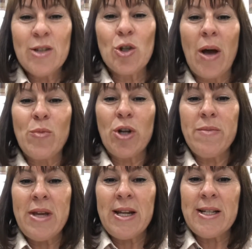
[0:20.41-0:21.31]
So I'm going
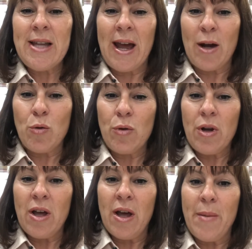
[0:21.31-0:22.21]
to make now
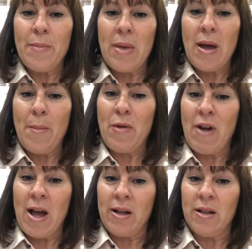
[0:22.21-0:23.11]

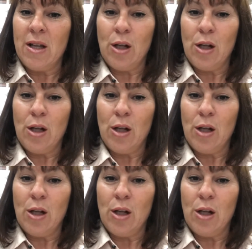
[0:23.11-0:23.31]
meringue.